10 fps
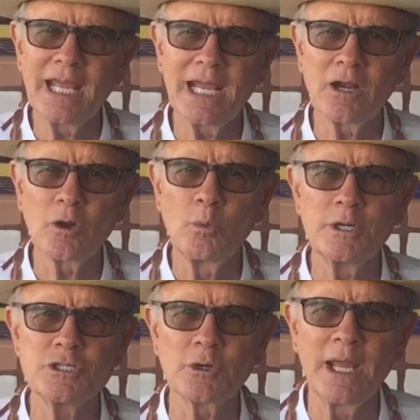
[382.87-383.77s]
care
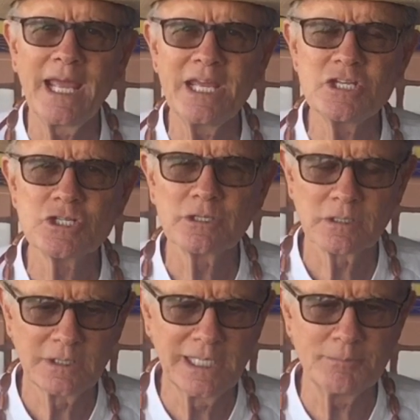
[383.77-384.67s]
what your age
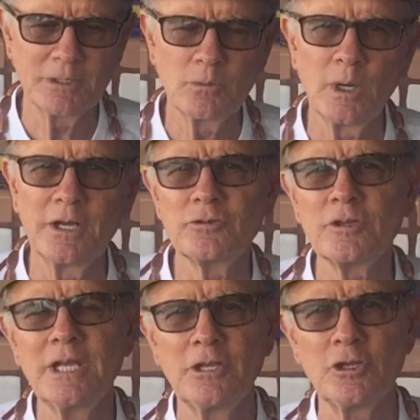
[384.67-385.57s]
limit was.
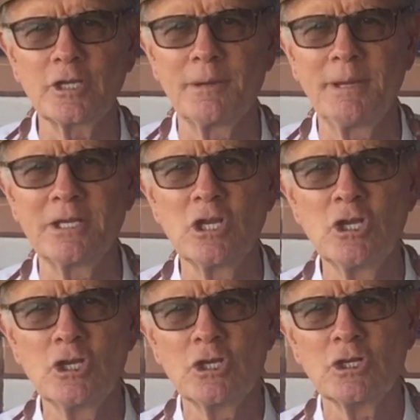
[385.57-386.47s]
You could have been
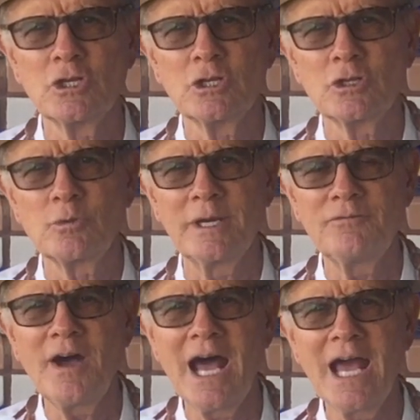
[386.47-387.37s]

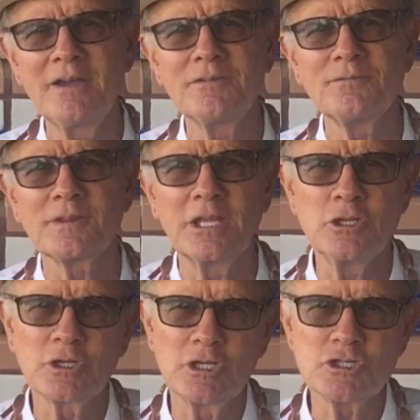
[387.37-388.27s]
25 and
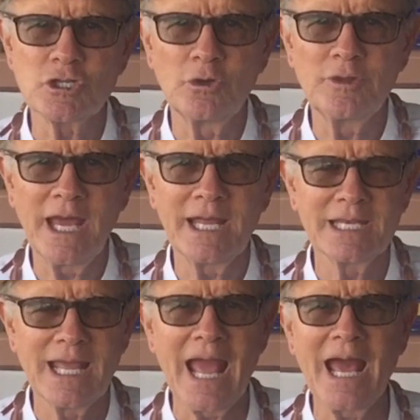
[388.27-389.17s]
you could have shown
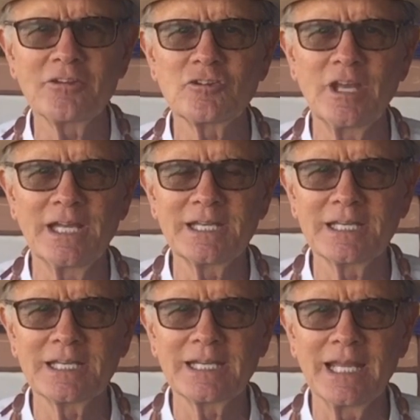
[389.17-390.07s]
that asset
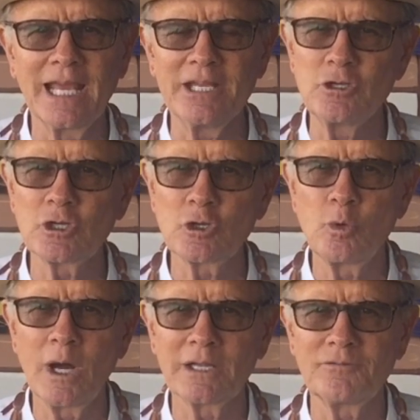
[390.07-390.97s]
and you could
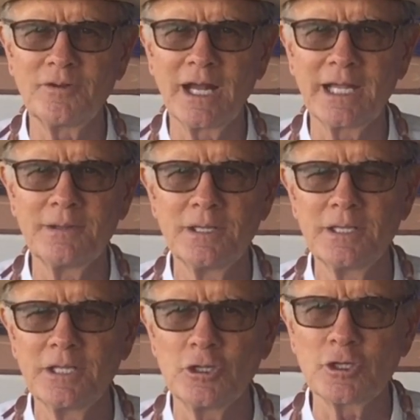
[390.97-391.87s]
qualify.
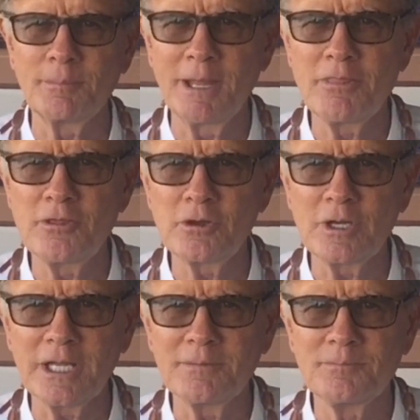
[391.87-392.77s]
It could have been
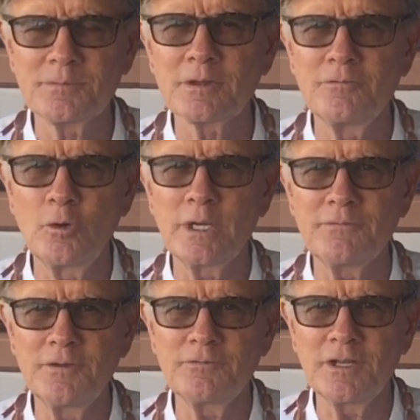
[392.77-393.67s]
30, 40,
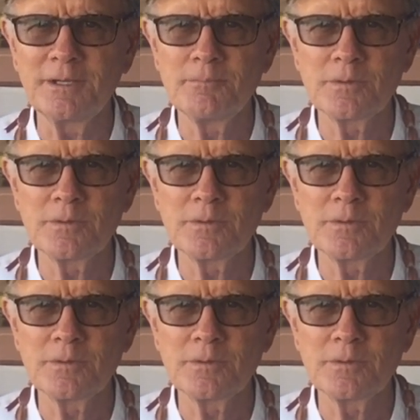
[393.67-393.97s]
50,